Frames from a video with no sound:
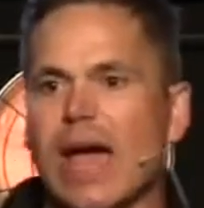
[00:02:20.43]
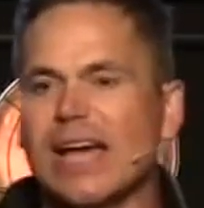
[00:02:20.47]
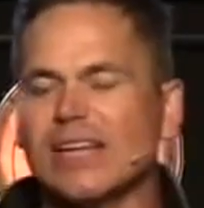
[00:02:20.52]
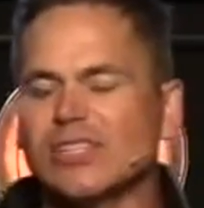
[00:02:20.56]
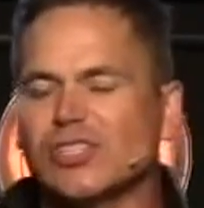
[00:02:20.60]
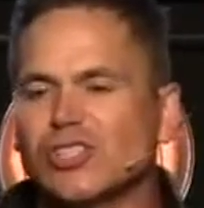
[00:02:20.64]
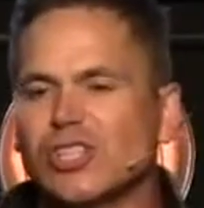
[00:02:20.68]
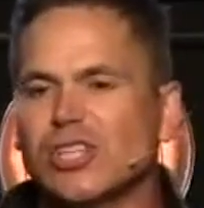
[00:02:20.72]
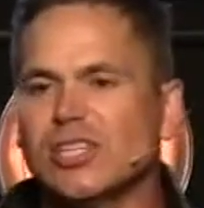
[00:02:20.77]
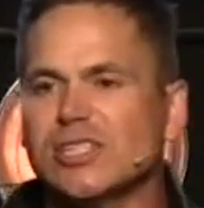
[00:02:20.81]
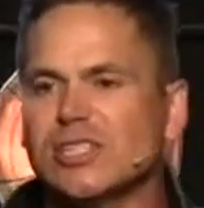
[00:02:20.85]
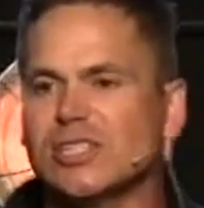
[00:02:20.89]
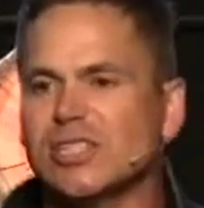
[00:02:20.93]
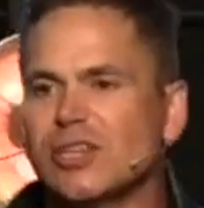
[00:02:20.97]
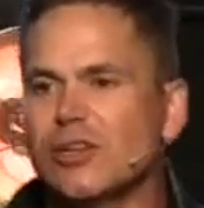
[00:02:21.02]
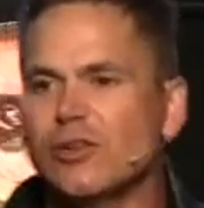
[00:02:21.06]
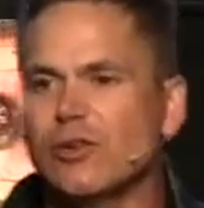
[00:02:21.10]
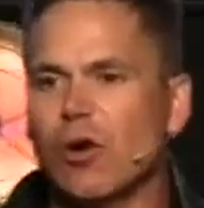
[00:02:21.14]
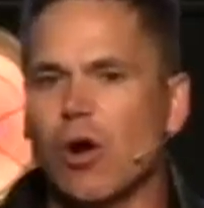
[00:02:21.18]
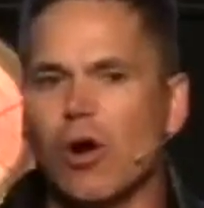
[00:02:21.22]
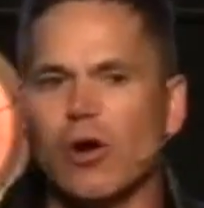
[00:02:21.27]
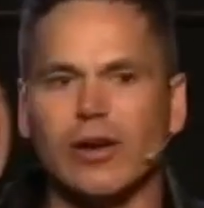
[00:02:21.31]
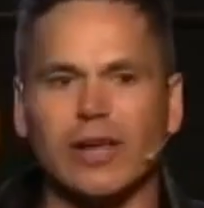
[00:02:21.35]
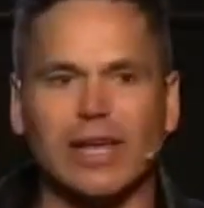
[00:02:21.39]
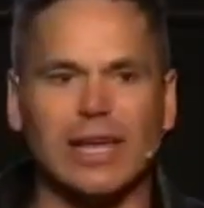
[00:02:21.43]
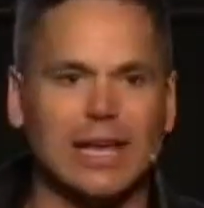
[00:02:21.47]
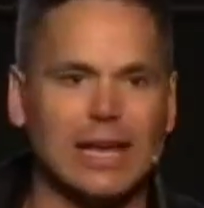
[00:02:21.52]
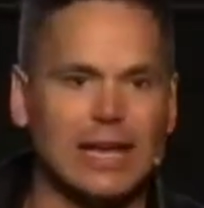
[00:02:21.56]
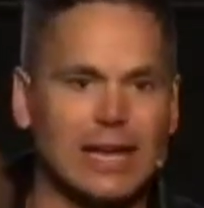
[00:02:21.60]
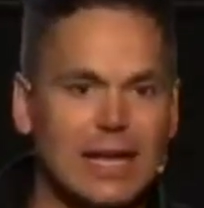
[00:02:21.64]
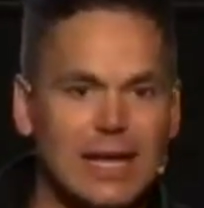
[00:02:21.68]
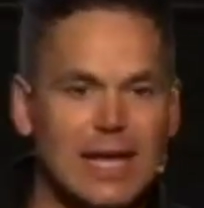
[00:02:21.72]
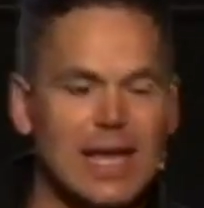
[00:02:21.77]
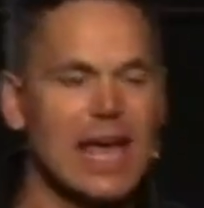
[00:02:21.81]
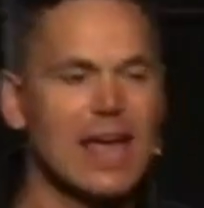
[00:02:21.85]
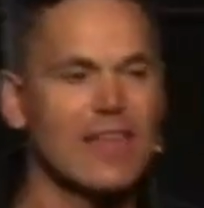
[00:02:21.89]
ask Jesus into your heart
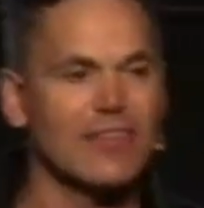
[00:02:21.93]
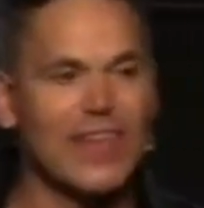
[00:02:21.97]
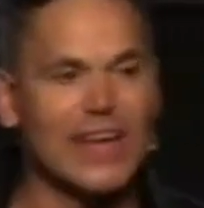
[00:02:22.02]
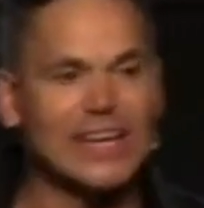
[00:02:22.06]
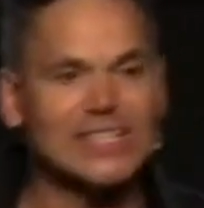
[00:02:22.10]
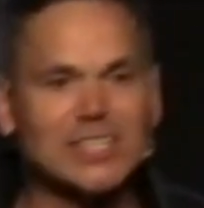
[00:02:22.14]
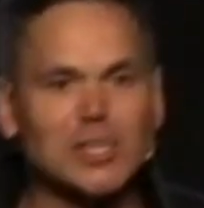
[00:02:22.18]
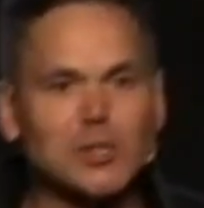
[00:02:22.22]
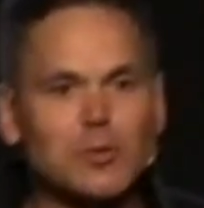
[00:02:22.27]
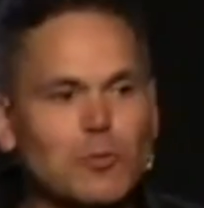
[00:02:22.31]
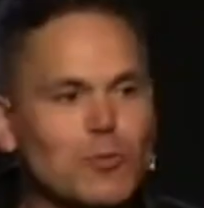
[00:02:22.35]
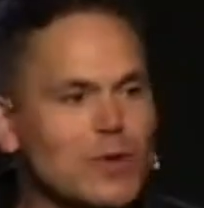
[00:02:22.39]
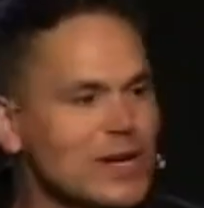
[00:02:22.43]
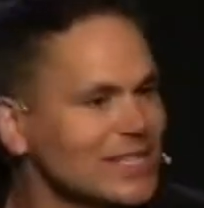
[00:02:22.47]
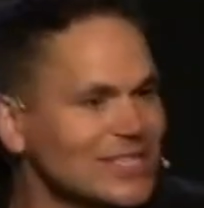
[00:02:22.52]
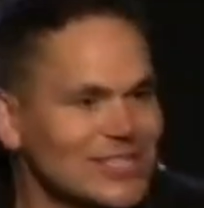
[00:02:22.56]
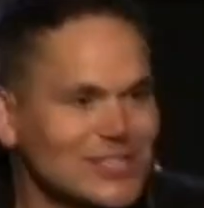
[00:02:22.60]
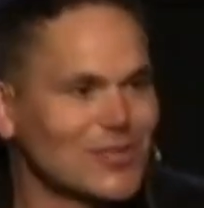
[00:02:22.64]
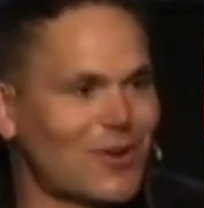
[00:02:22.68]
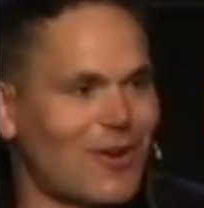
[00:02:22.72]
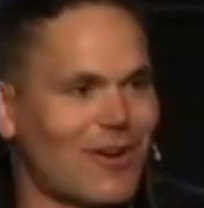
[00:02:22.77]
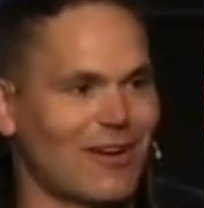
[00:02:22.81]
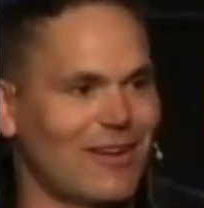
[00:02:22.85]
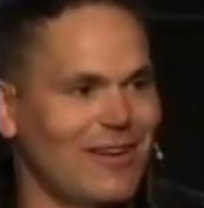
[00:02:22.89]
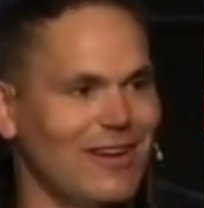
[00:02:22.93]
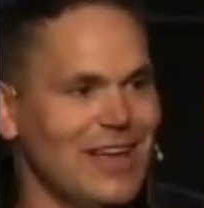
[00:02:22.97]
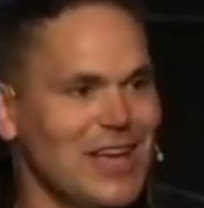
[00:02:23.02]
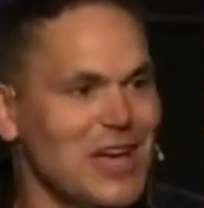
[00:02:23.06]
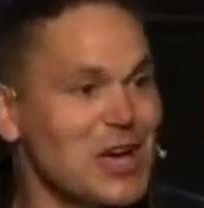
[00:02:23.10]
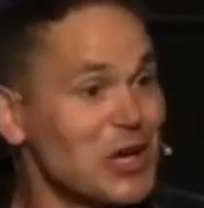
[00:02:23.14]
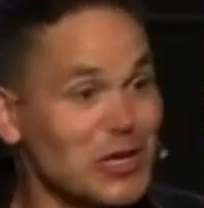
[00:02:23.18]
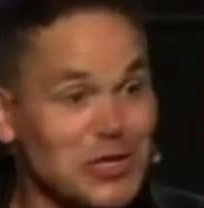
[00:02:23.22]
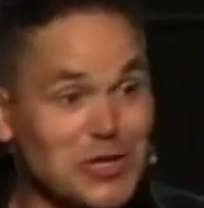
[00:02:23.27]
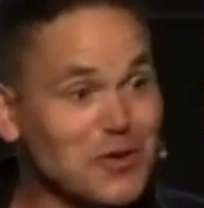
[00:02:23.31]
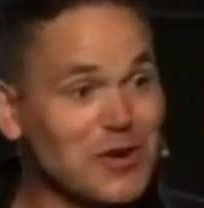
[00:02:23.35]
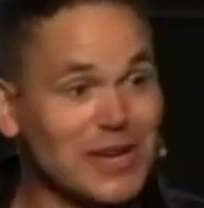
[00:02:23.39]
again. That's a restart.
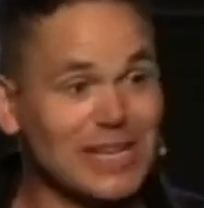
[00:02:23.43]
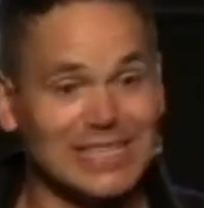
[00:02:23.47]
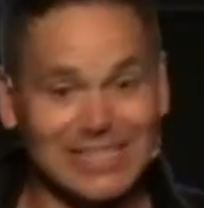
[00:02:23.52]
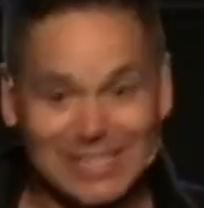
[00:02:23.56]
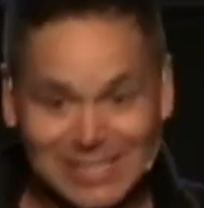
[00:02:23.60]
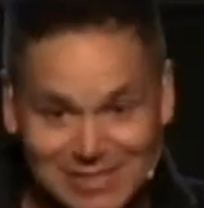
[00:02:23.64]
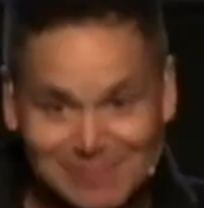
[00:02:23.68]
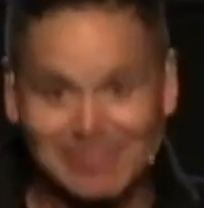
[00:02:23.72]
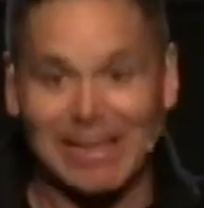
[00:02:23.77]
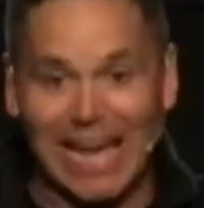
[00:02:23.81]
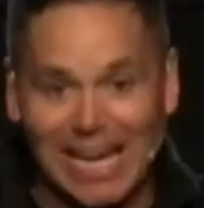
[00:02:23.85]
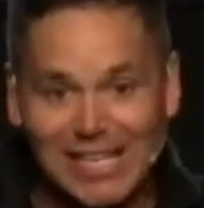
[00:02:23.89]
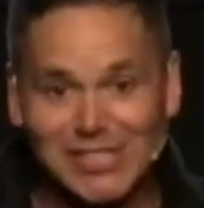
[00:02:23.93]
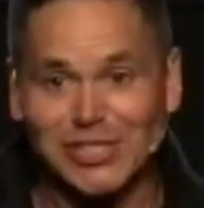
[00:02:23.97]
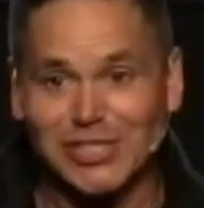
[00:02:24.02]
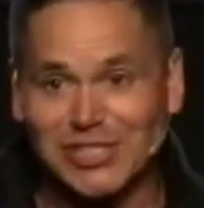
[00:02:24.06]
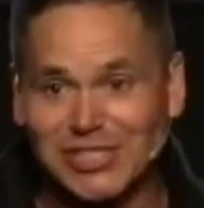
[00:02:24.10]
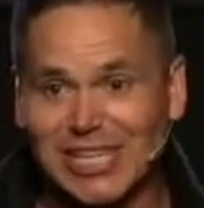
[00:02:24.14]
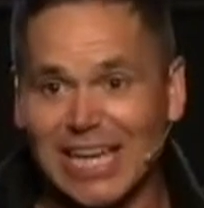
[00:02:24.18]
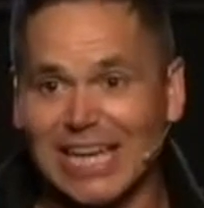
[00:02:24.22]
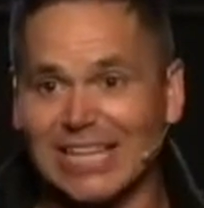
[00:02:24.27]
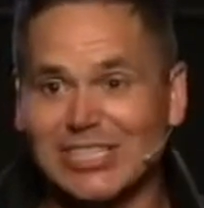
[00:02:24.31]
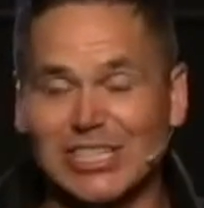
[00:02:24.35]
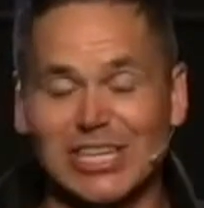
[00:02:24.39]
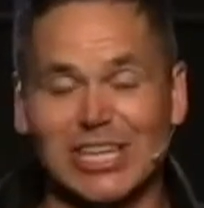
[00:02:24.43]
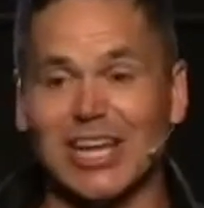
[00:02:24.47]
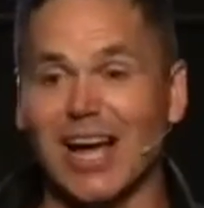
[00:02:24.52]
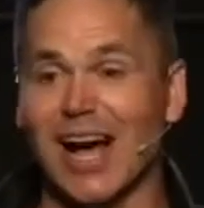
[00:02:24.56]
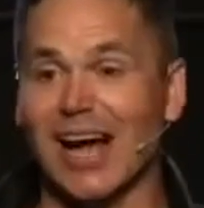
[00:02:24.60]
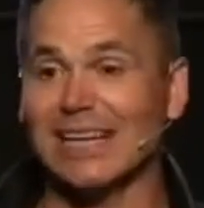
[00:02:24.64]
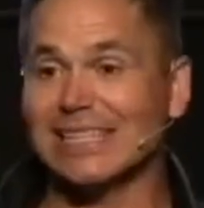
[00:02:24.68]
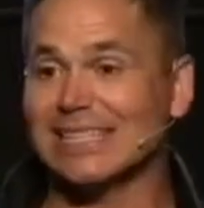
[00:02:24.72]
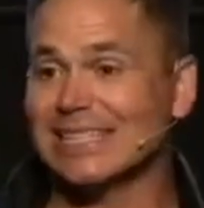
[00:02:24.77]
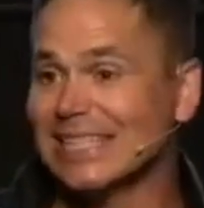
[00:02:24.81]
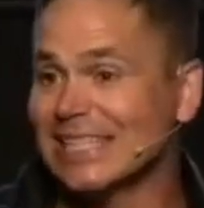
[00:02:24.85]
You get to etch a sketch it. God